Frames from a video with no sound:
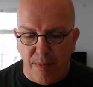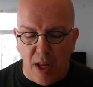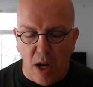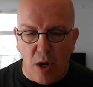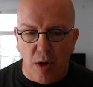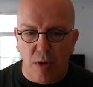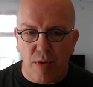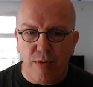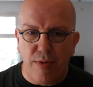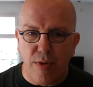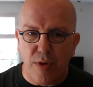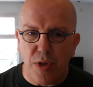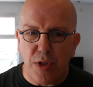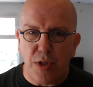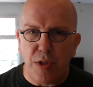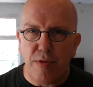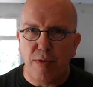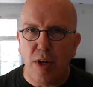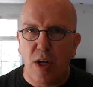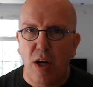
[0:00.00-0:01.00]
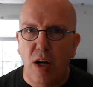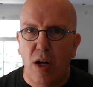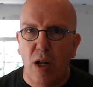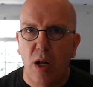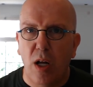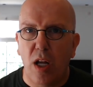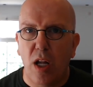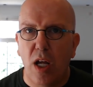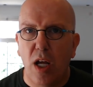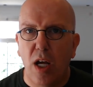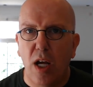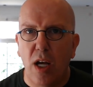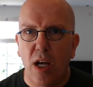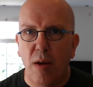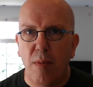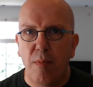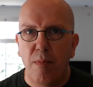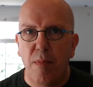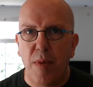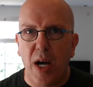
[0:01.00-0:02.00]
Now, first of all,
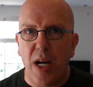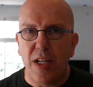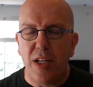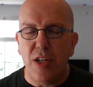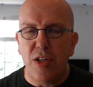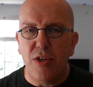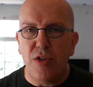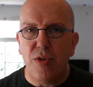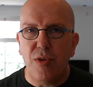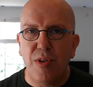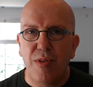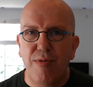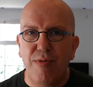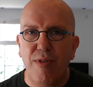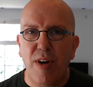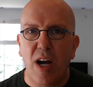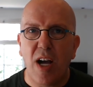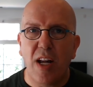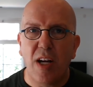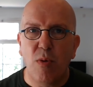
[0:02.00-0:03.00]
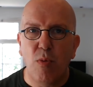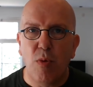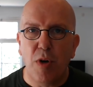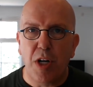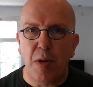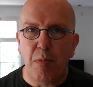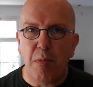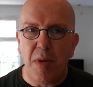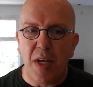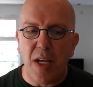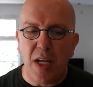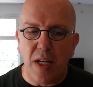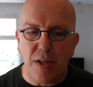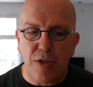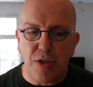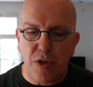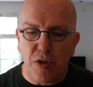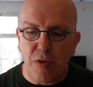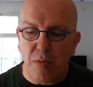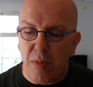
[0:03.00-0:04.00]
I need to define what it
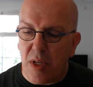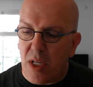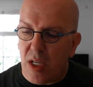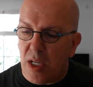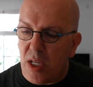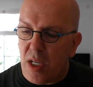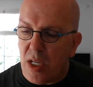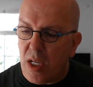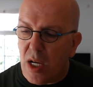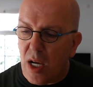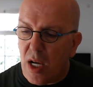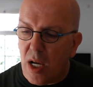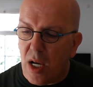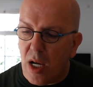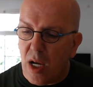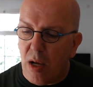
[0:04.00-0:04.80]
means to be